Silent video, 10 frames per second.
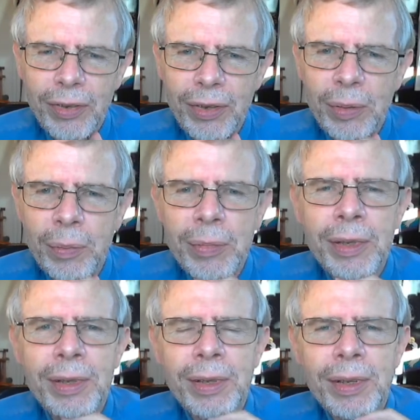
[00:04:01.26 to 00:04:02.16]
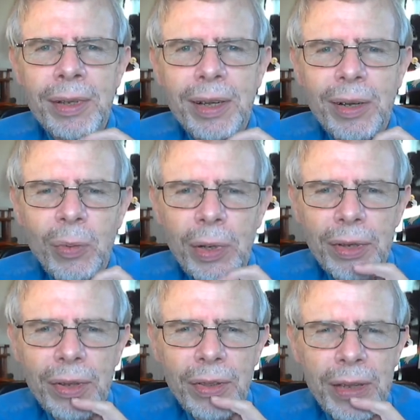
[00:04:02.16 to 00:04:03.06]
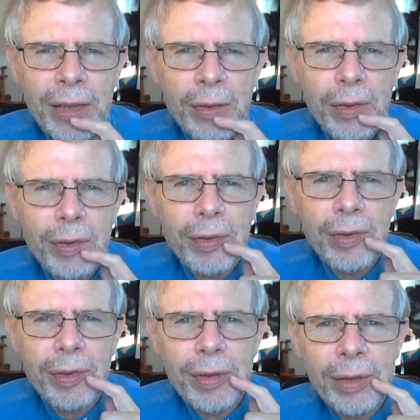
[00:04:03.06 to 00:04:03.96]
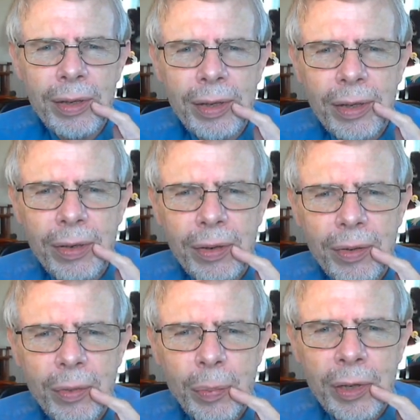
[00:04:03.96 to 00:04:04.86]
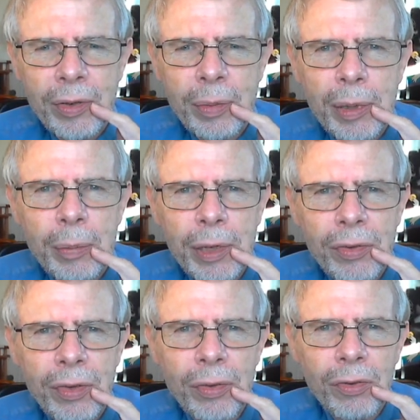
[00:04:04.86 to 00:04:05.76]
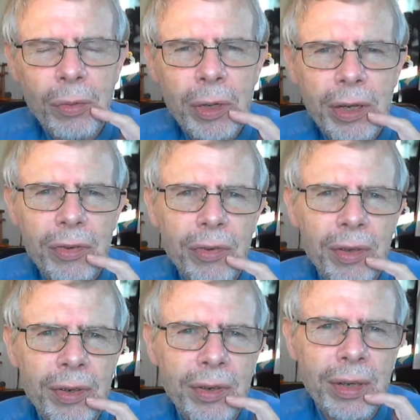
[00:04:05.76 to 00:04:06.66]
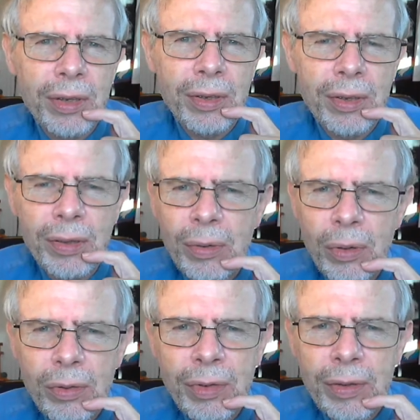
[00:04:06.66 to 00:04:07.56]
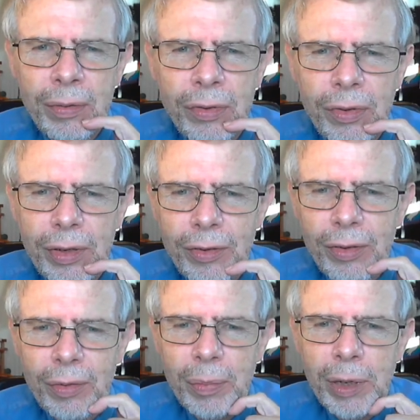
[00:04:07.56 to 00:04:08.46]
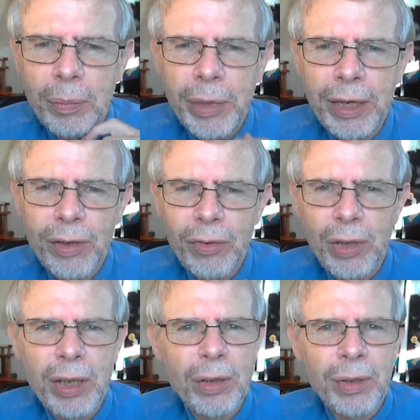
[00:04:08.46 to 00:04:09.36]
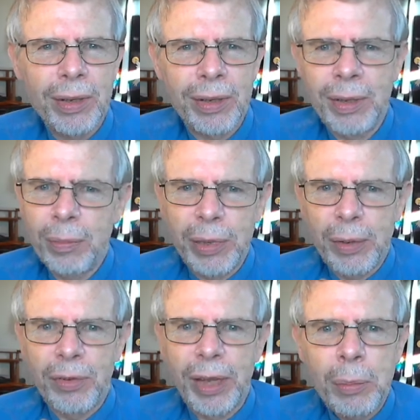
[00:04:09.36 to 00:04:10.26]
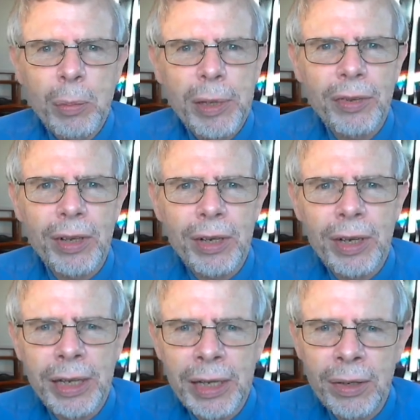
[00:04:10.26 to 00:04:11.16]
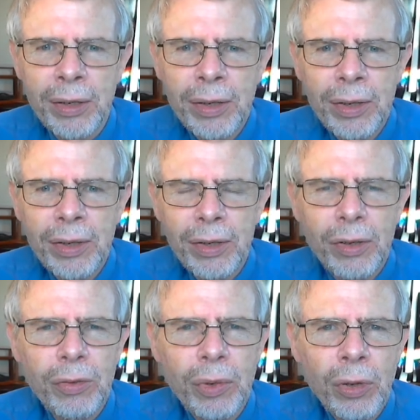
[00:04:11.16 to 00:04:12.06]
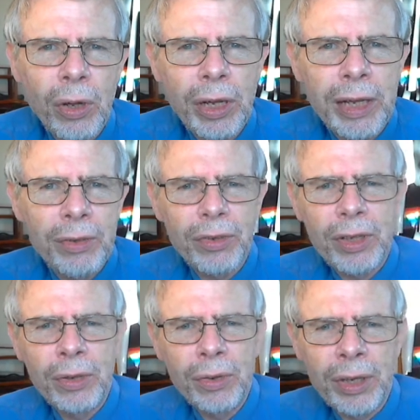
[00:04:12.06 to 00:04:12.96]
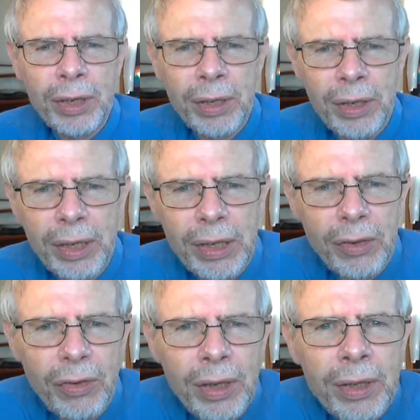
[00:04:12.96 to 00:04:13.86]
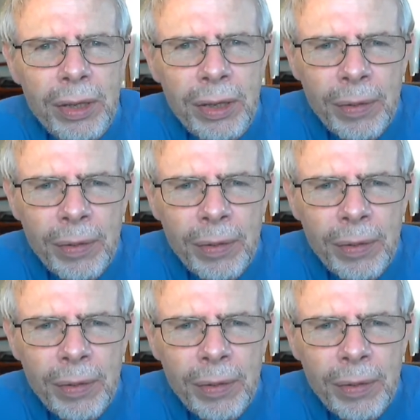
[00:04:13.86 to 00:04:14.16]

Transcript: one of the things that the current pandemic might do to us, and the lockdown restrictions might make us feel that perhaps I am a bit unclean, as we're not allowed to go near each other.